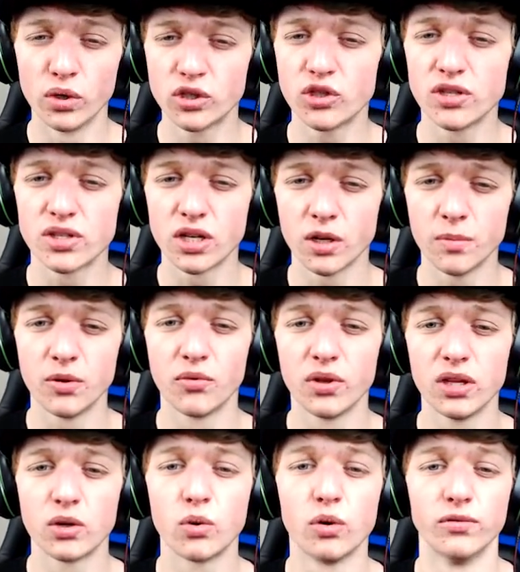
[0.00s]
which is going to be
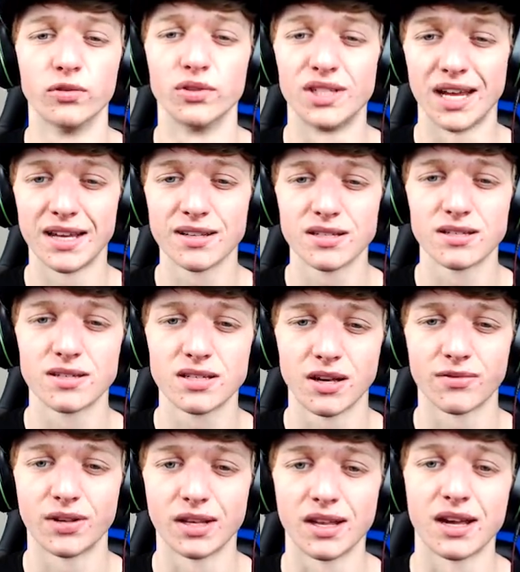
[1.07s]
really cool for tanks and
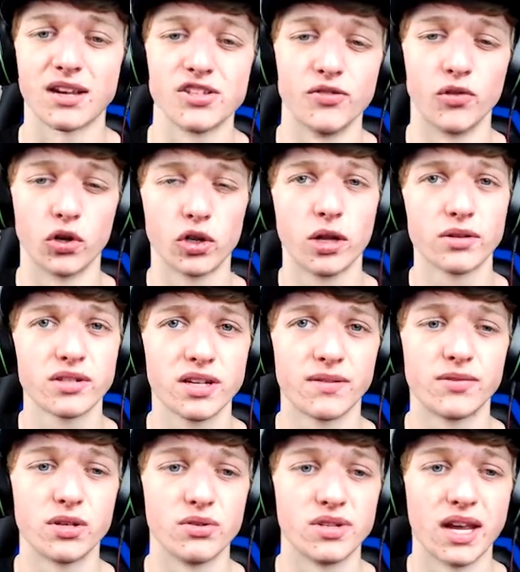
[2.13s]
stuff like that, because if you're close
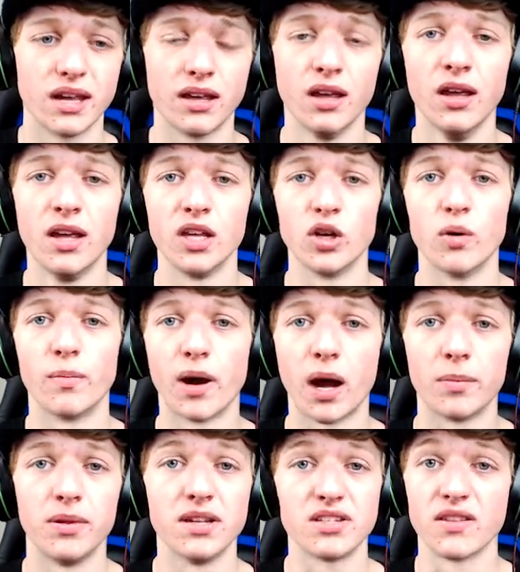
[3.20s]
enough to your tank, you can
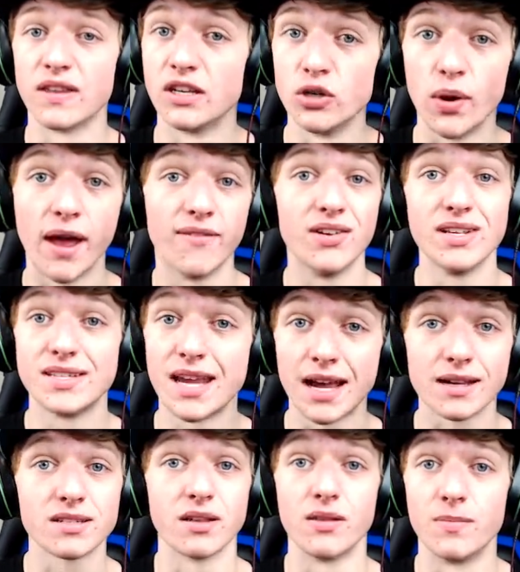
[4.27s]
pop this and then do heavy
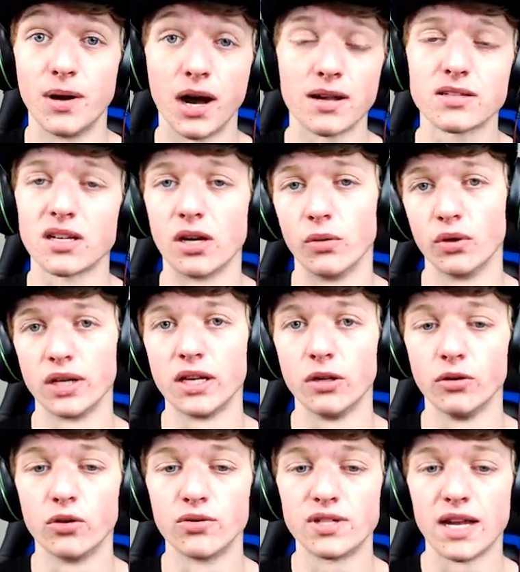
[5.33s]
attacks on the boss, and it will
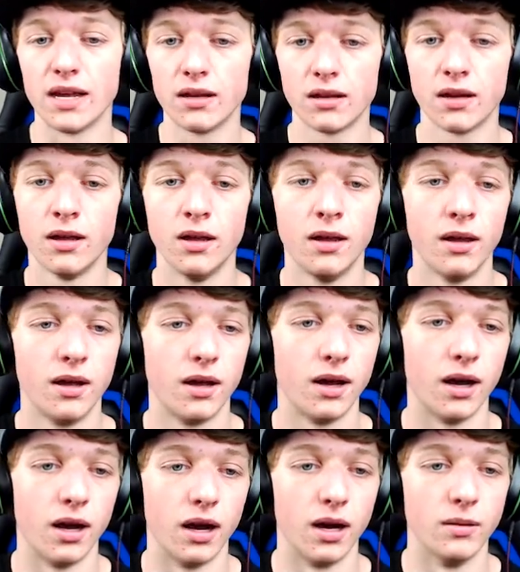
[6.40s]
heal your tank,
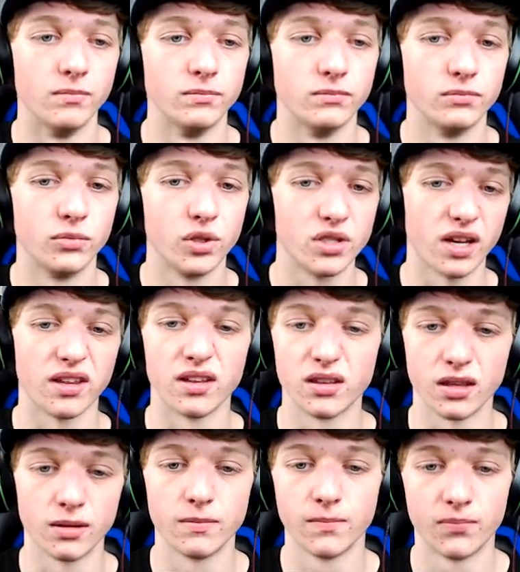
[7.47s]
which I
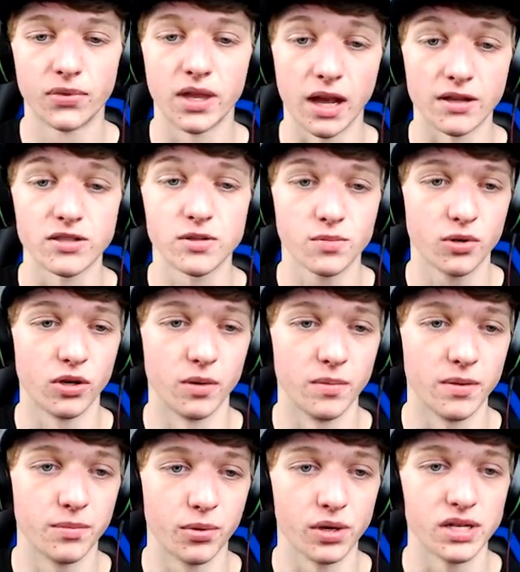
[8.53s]
think that's going
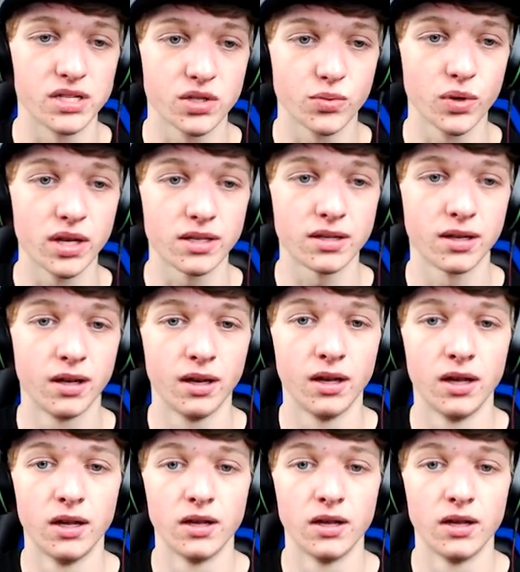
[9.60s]
to be pretty sweet.